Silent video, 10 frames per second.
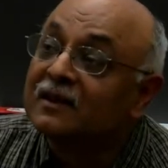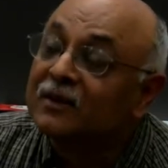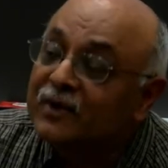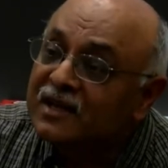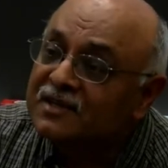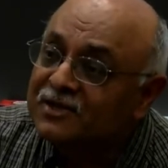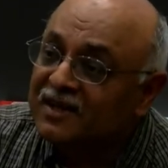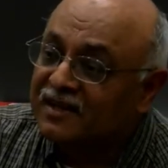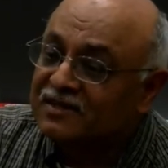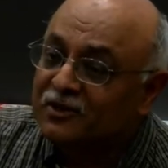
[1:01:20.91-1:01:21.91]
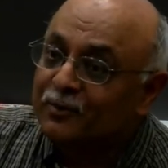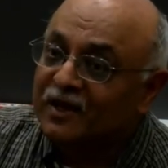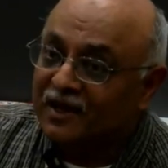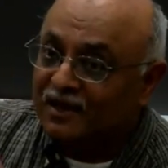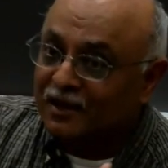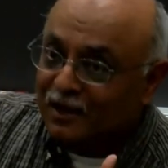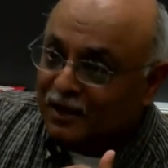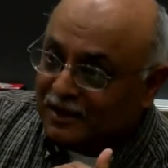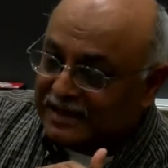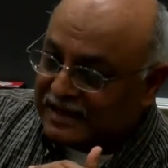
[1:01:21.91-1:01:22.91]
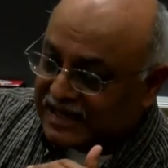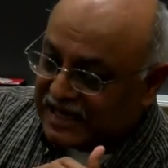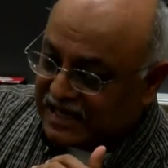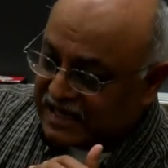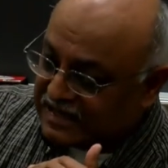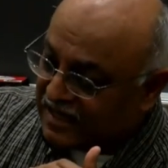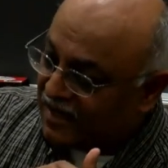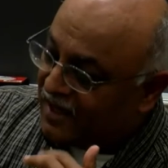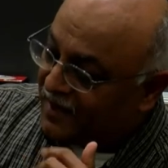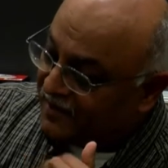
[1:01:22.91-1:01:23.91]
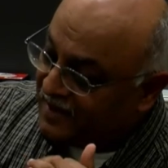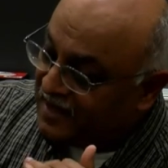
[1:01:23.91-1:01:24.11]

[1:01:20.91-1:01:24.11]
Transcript: The real issue, I think, is going to be uh, uh,